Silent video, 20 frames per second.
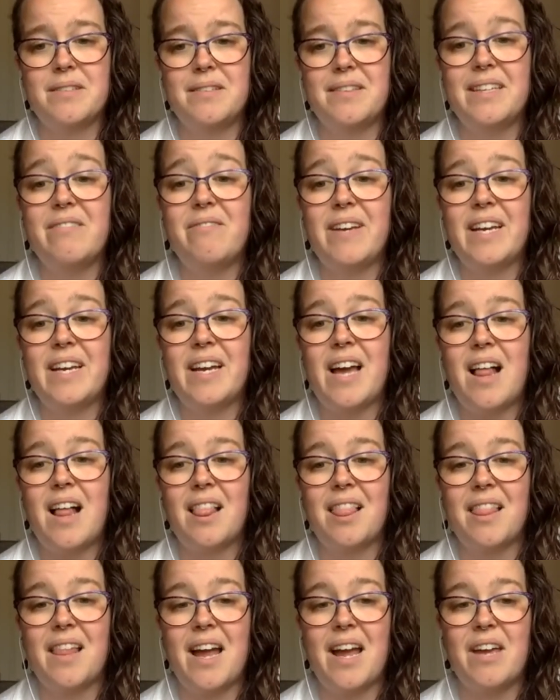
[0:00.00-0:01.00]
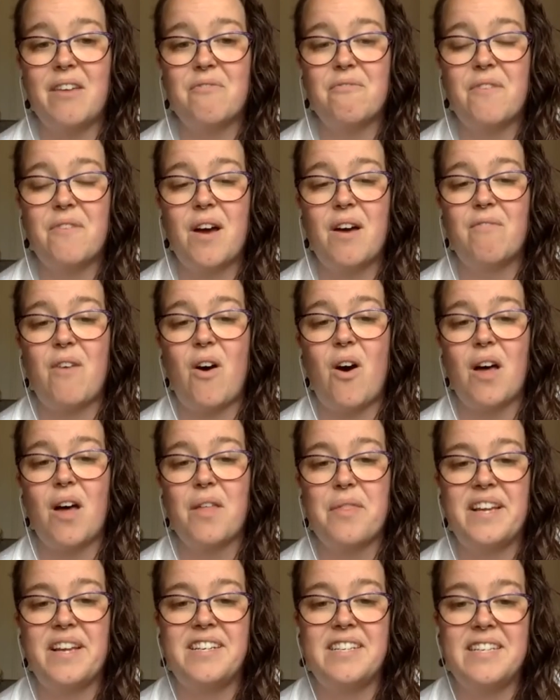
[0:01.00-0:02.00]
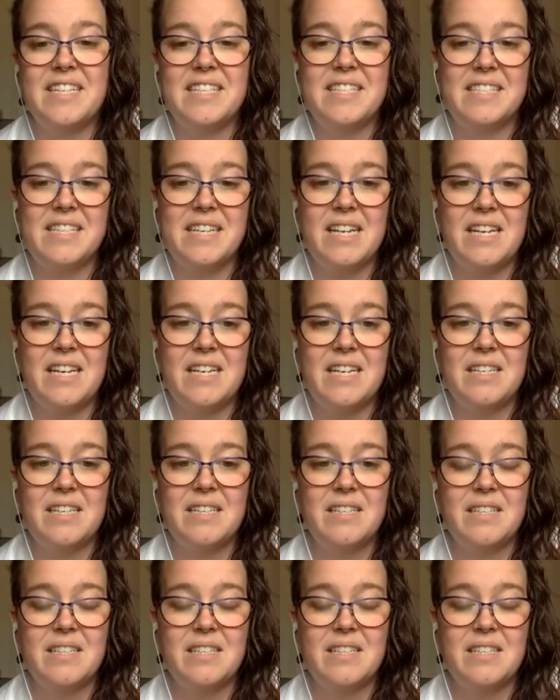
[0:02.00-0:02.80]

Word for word: living a life of authenticity.